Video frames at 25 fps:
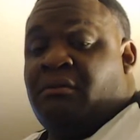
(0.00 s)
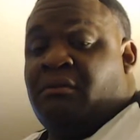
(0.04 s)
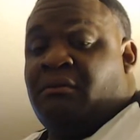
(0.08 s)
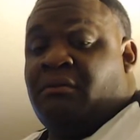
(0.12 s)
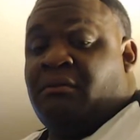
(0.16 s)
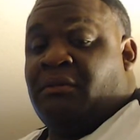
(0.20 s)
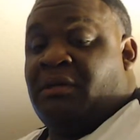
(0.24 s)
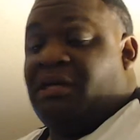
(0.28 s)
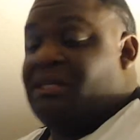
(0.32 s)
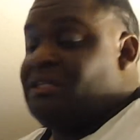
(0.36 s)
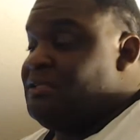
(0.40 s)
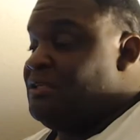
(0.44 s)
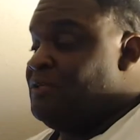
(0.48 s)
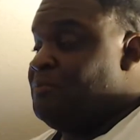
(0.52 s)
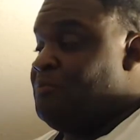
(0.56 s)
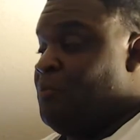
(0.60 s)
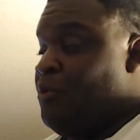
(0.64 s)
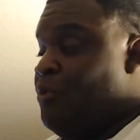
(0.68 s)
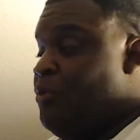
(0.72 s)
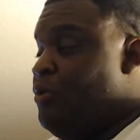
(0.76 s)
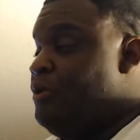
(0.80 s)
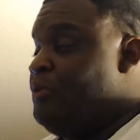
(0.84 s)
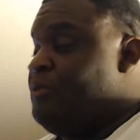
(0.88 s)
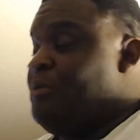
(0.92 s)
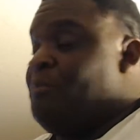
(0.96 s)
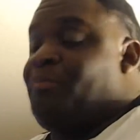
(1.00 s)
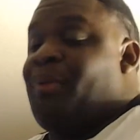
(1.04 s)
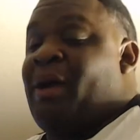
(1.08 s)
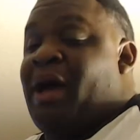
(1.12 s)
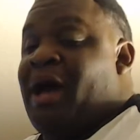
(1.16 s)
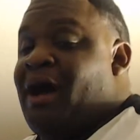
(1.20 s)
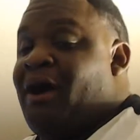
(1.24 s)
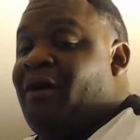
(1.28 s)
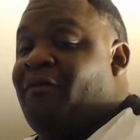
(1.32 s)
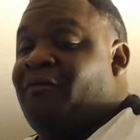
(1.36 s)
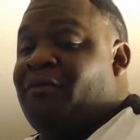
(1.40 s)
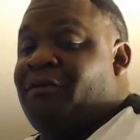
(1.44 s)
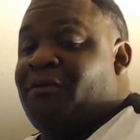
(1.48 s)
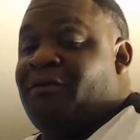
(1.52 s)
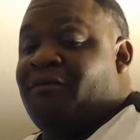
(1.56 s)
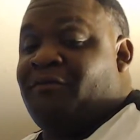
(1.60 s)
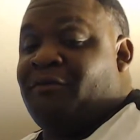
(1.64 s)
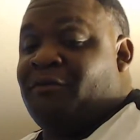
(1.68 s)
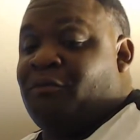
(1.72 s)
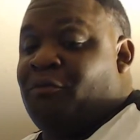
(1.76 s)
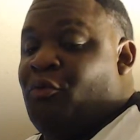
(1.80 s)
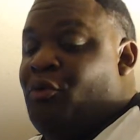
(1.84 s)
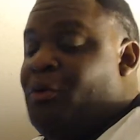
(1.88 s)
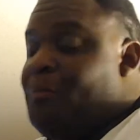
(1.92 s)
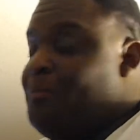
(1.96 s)
It's more than powerful enough.
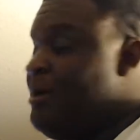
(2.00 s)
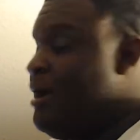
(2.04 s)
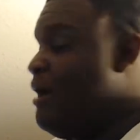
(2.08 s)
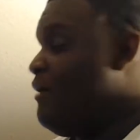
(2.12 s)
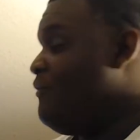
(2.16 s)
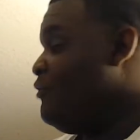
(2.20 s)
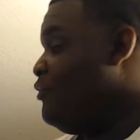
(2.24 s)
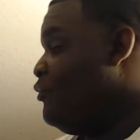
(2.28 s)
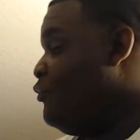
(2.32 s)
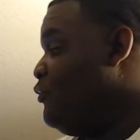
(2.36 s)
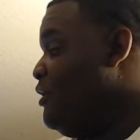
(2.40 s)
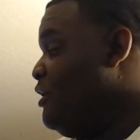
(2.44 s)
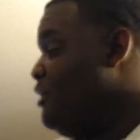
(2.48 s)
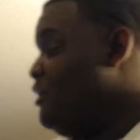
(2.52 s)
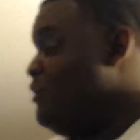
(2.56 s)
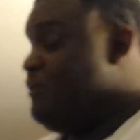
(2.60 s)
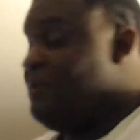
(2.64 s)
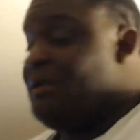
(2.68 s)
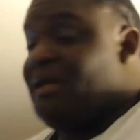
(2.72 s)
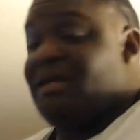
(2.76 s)
It's more powerful than the Wii U, and I